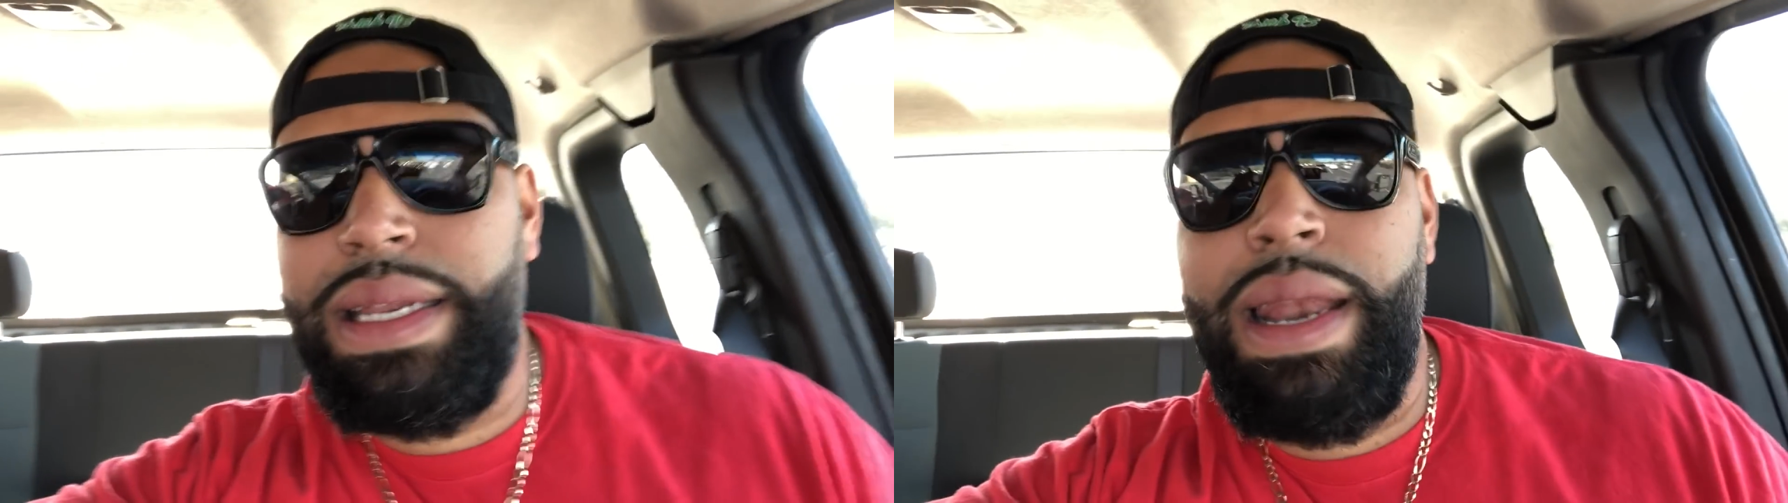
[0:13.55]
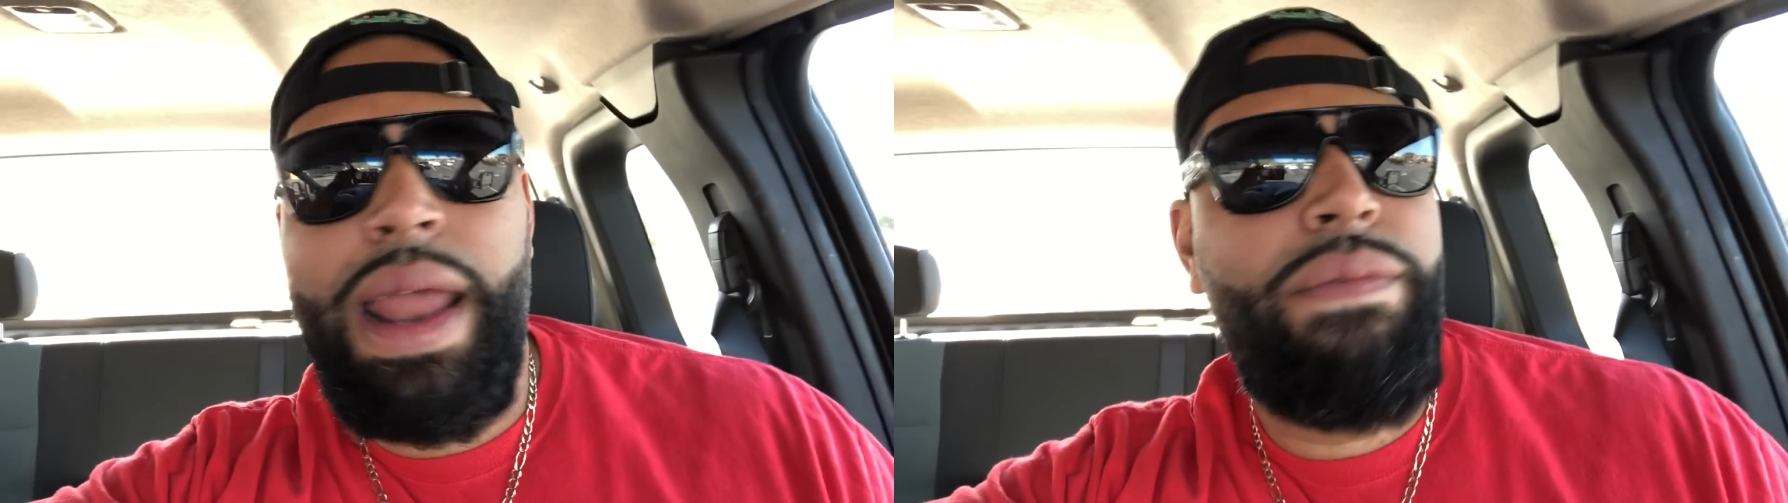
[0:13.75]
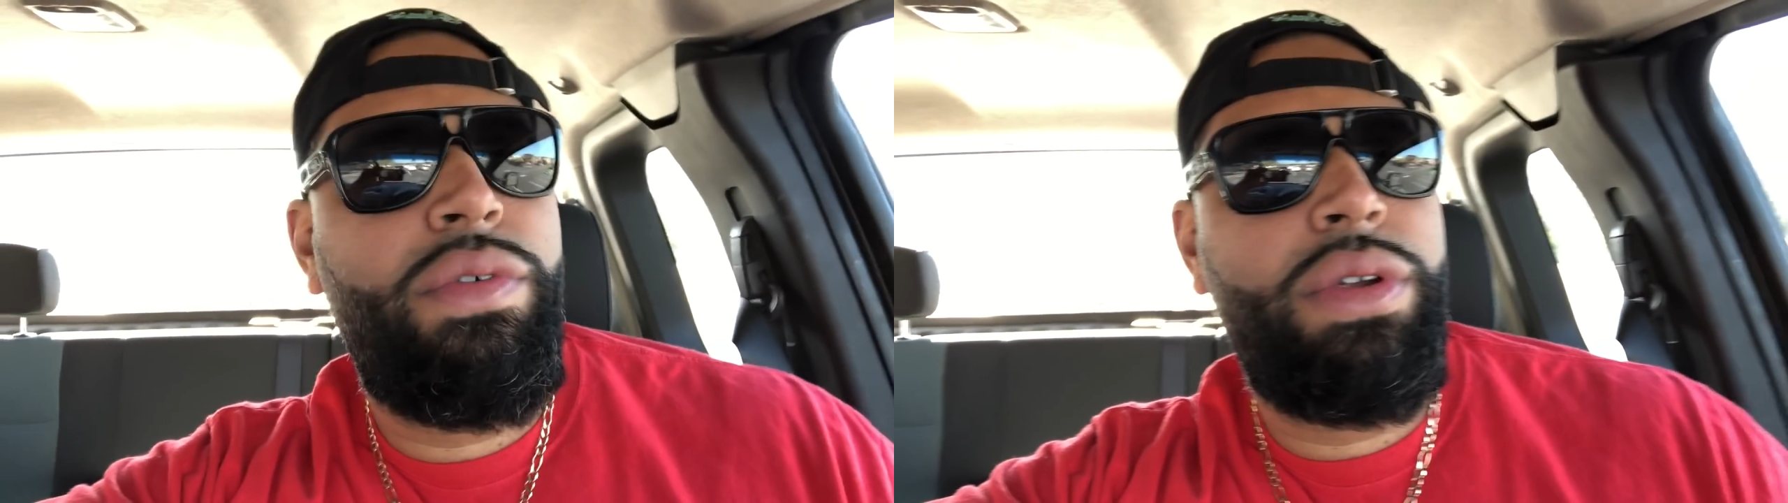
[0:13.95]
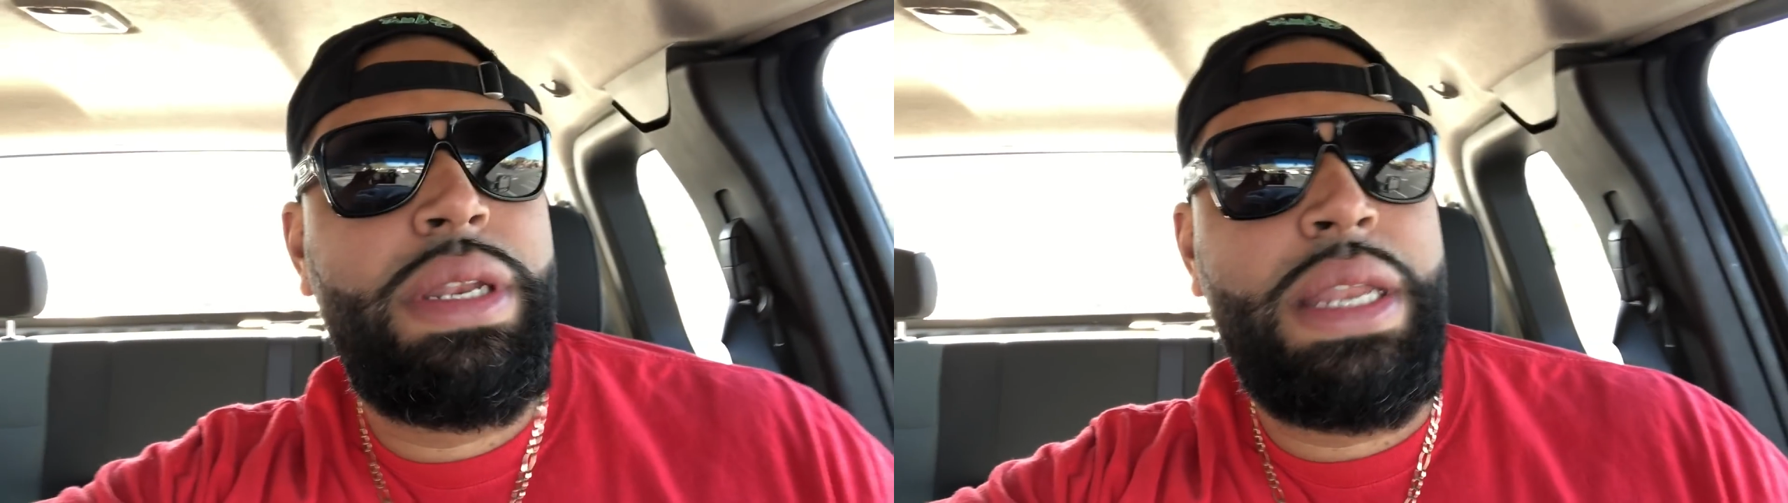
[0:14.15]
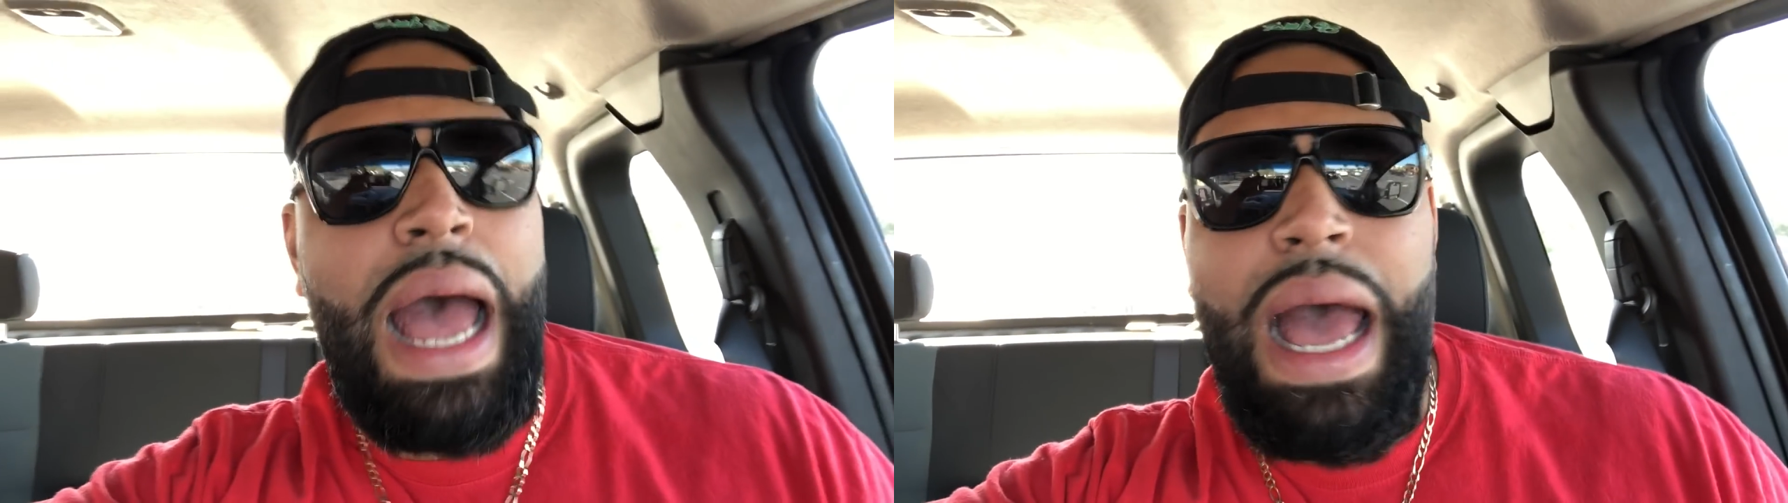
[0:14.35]
never
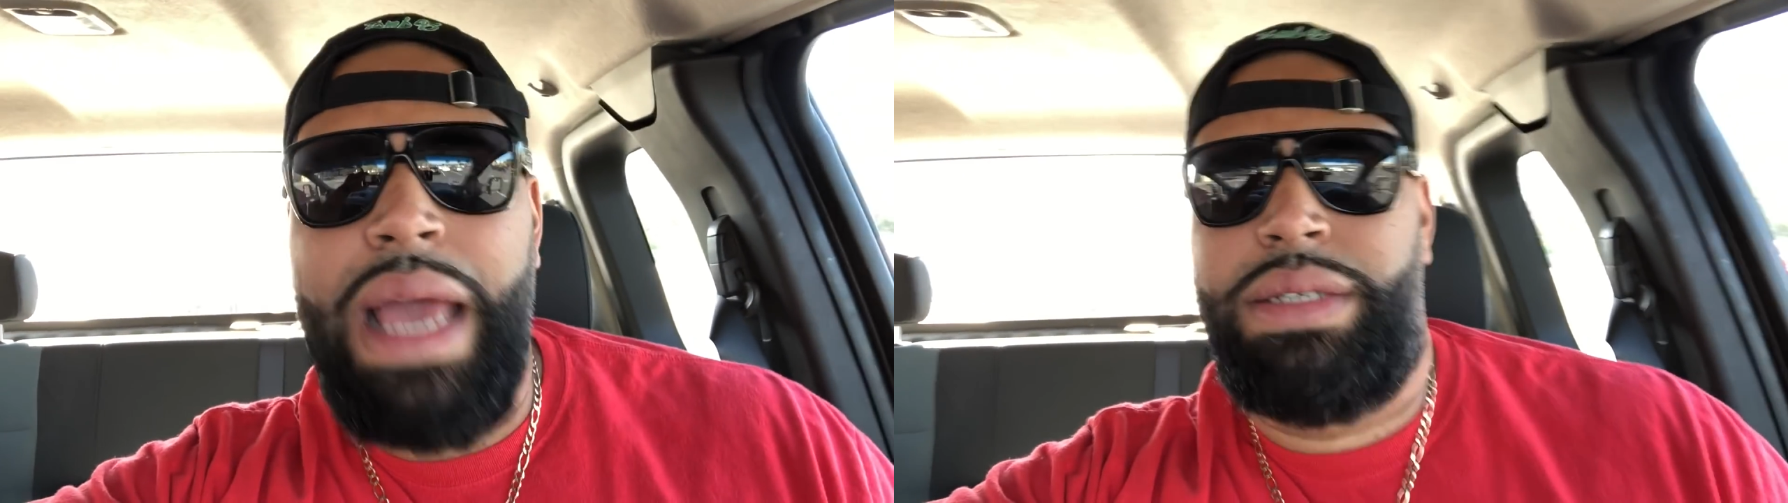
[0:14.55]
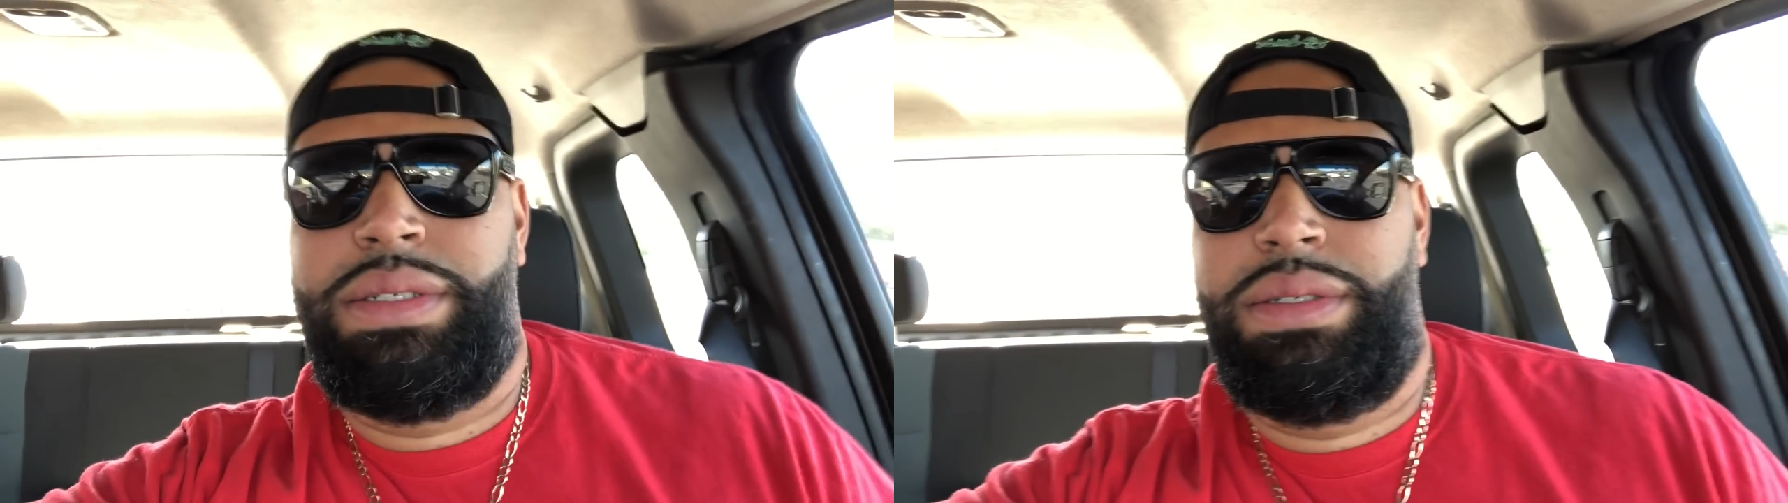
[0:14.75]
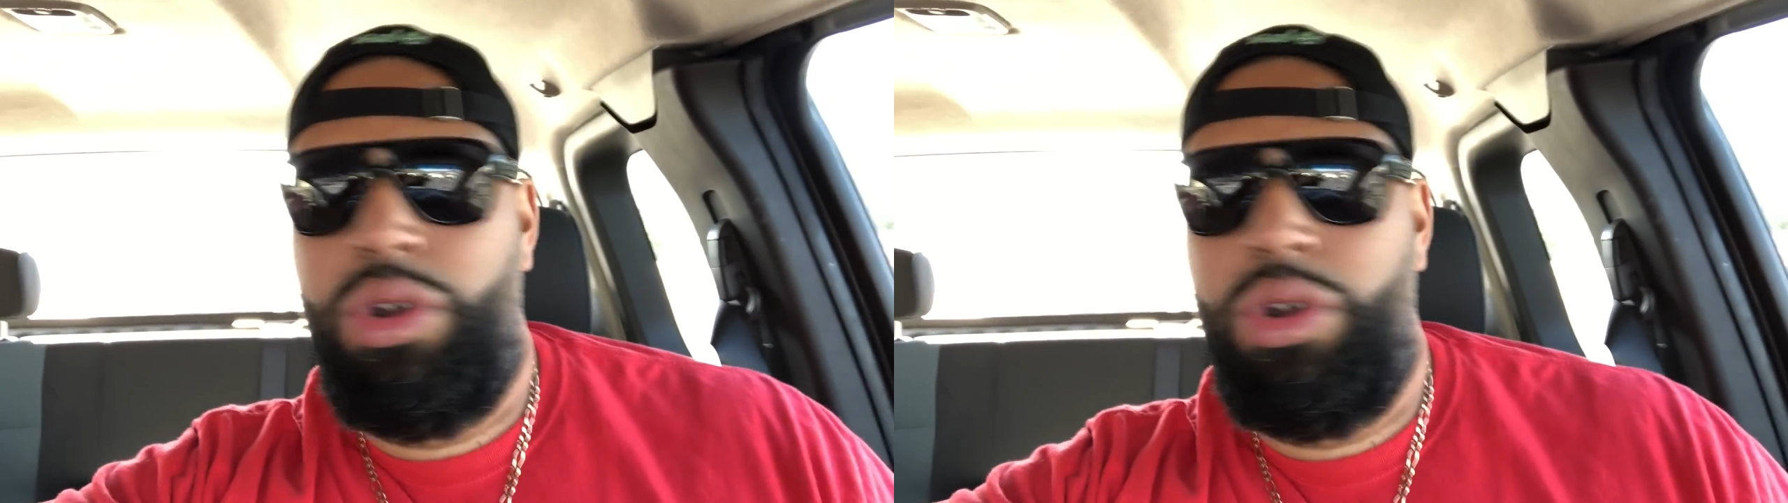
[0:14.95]
dies.